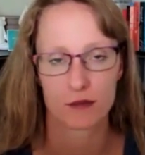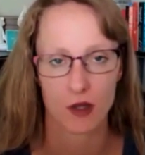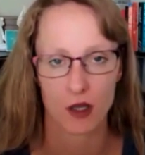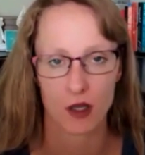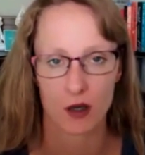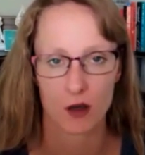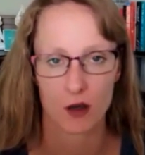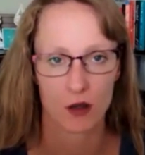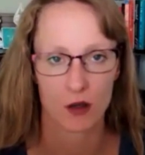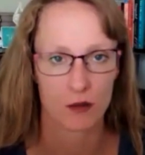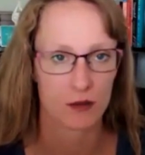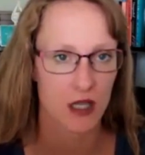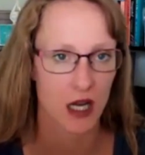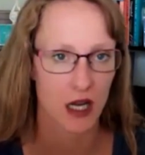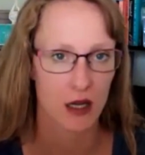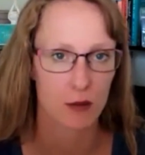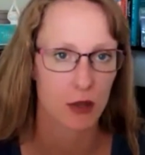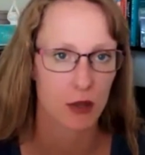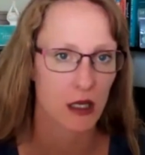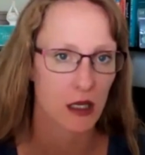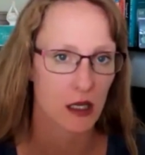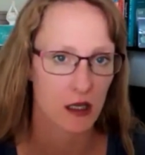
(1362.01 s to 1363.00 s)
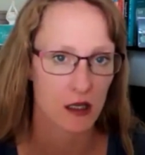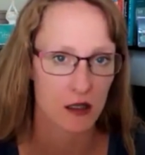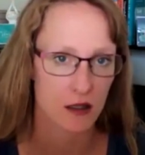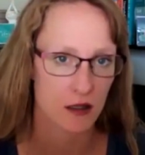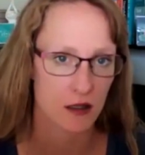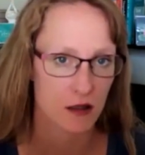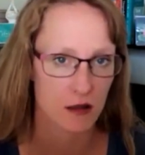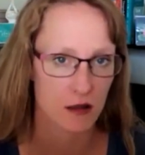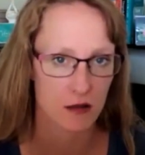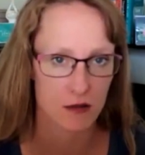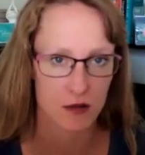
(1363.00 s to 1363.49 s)
you know,
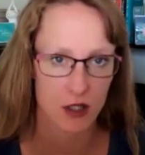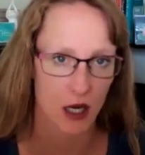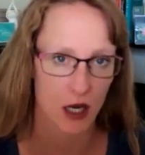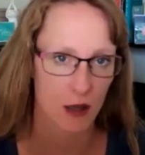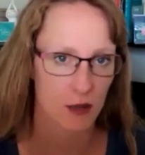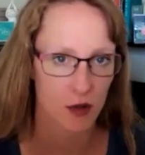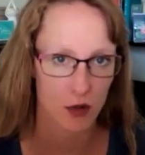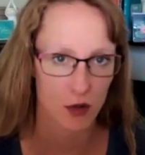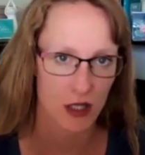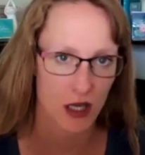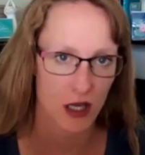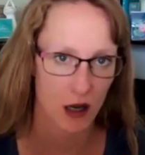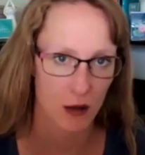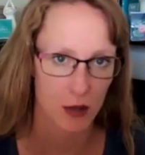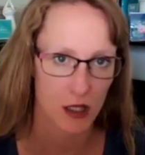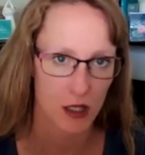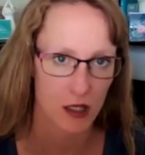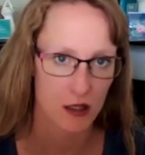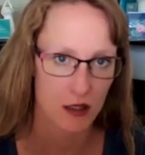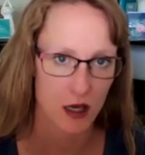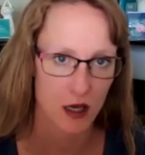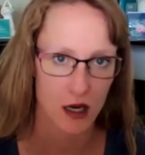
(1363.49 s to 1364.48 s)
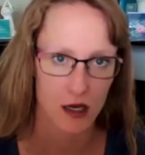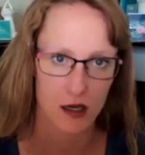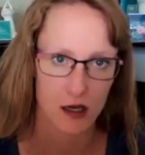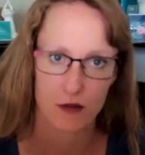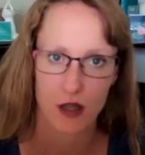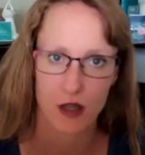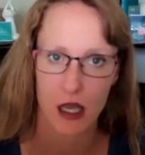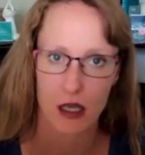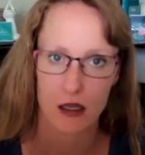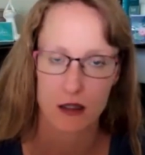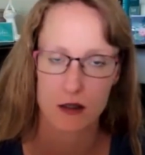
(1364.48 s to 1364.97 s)
diabetes, type 3 diabetes kind of
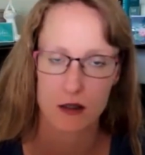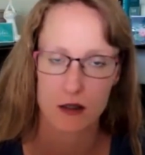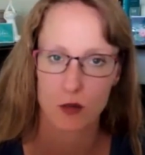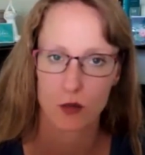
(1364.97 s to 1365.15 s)
case?